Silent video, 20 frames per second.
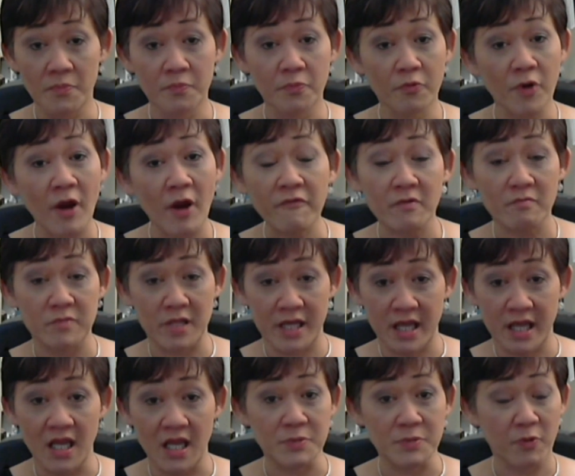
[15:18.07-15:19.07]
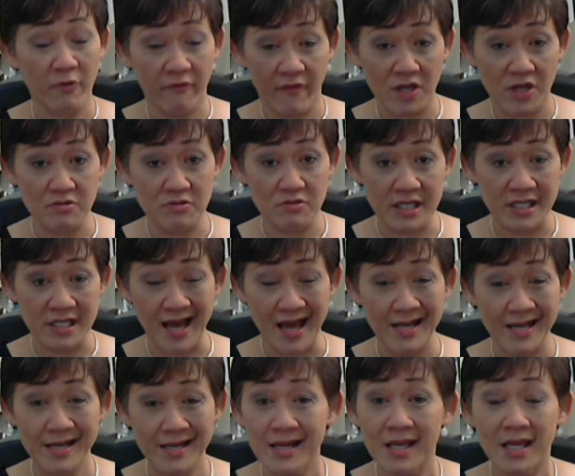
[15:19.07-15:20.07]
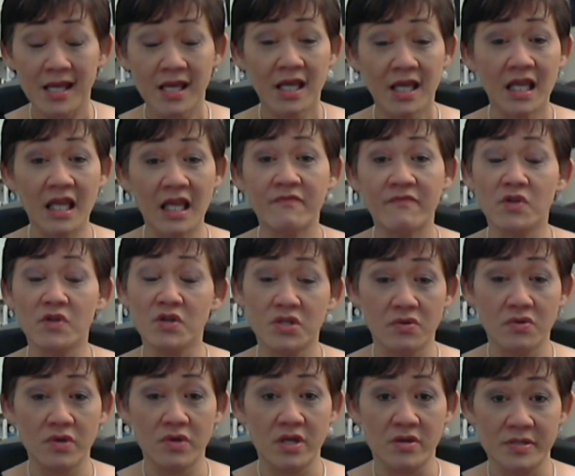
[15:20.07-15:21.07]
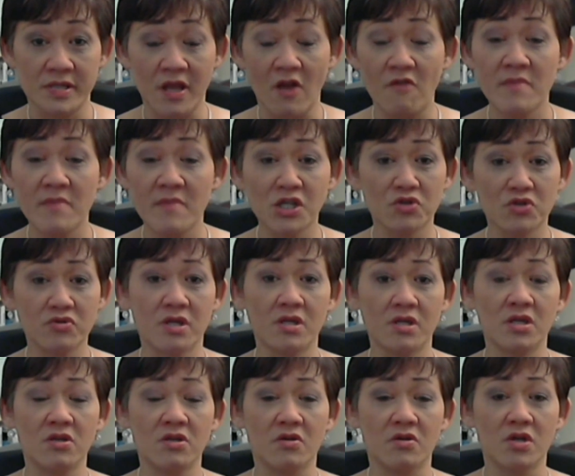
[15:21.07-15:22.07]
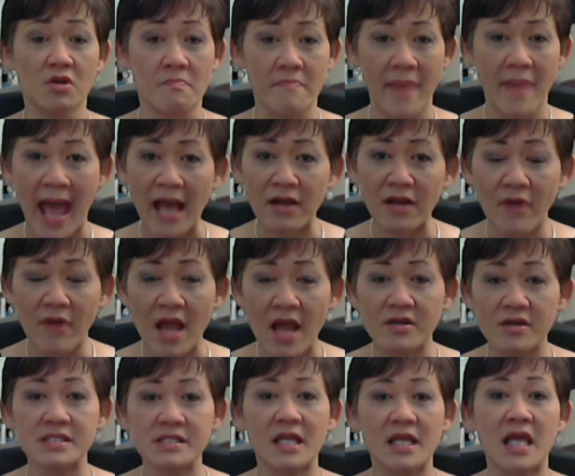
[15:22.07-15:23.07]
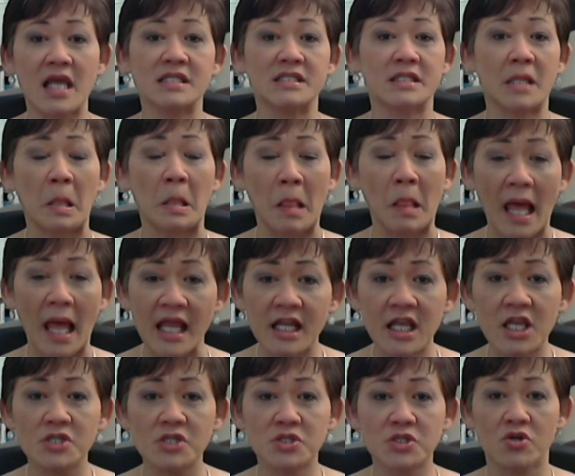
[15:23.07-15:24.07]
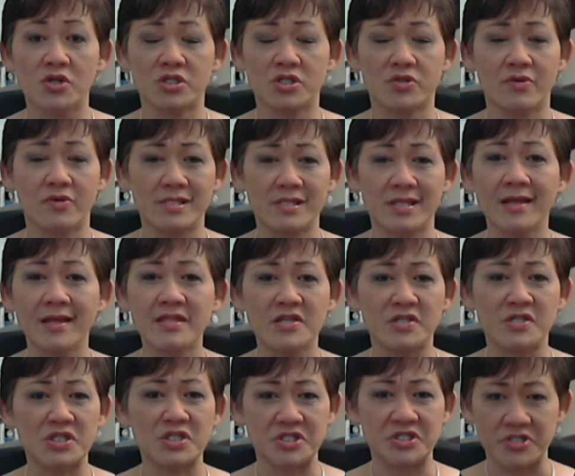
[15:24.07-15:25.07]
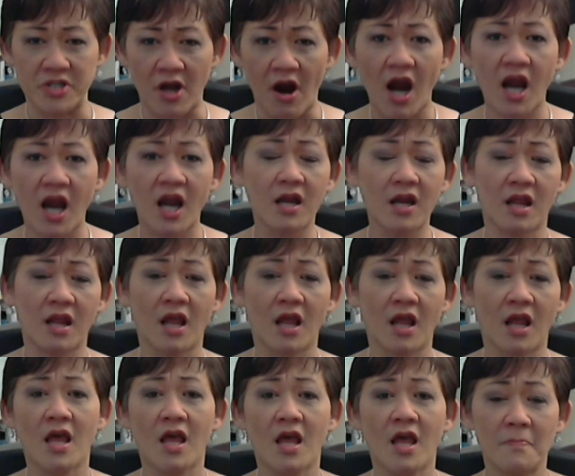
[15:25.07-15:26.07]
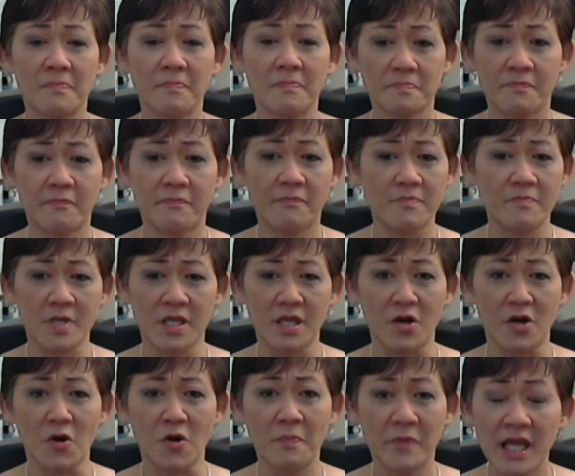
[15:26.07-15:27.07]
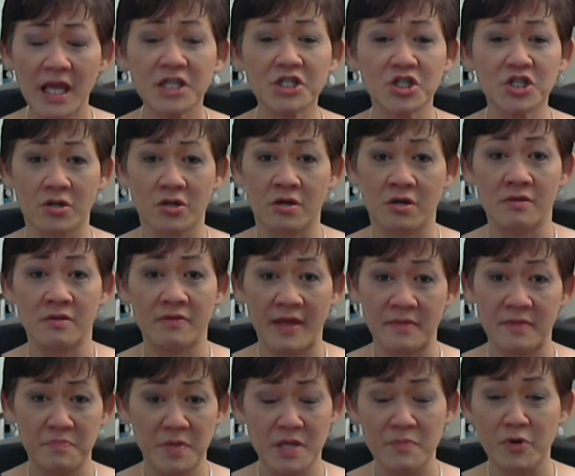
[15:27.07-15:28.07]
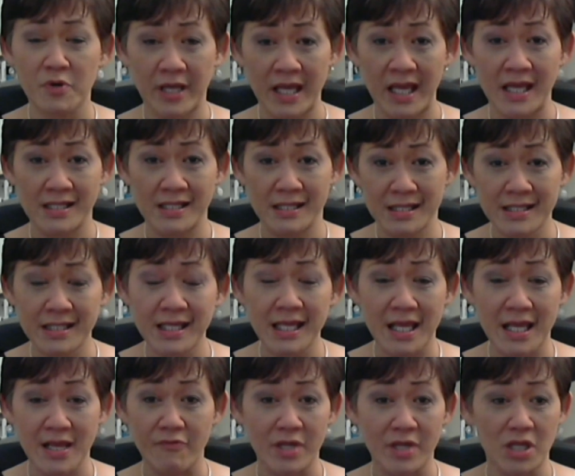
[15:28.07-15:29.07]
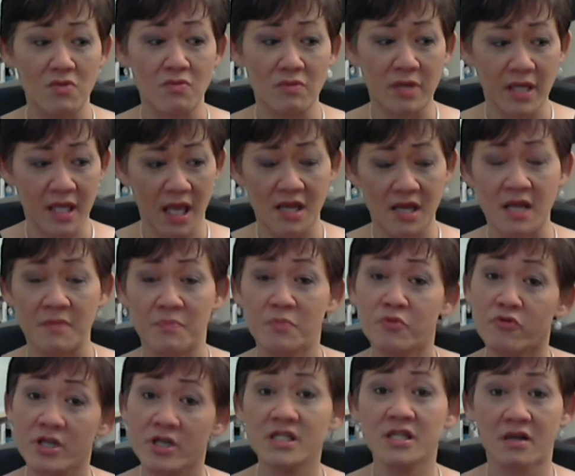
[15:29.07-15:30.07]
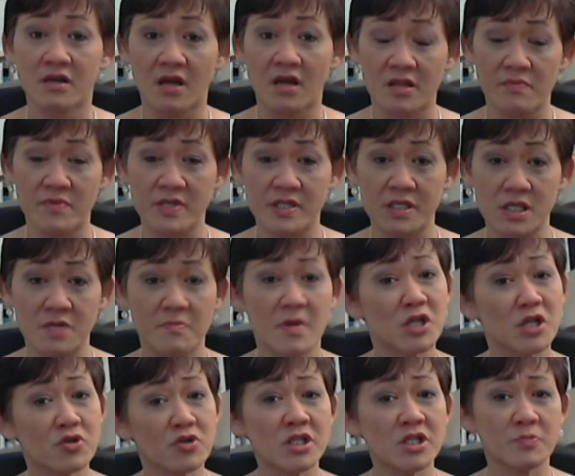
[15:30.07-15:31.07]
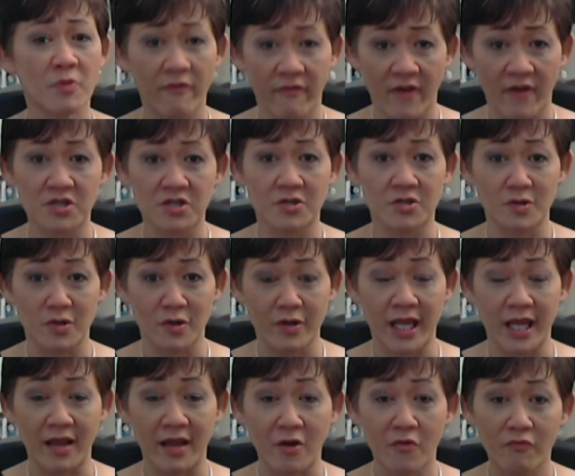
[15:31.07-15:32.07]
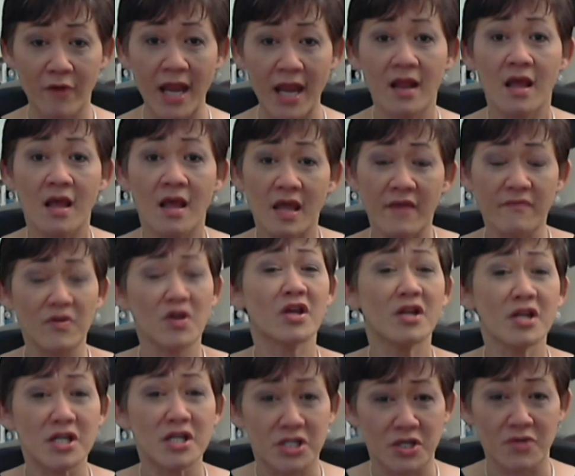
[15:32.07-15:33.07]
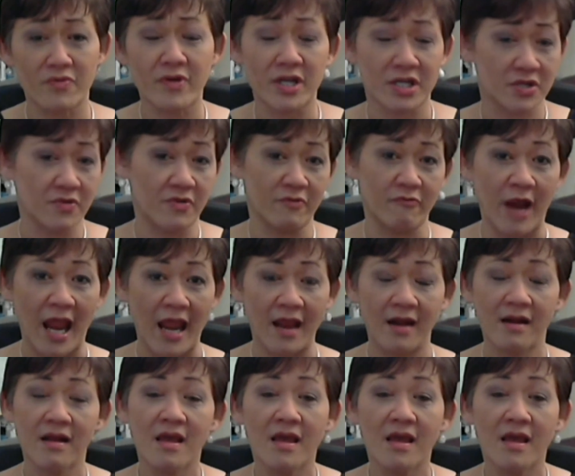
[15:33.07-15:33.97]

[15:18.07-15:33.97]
Preferably it's professionally done. If you do it yourself, make sure, your background is nice, the lighting is good, so it's not this dark, picture that people can't see when you get it printed on the business card. Make sure it's professional looking, right? You're gonna do it right.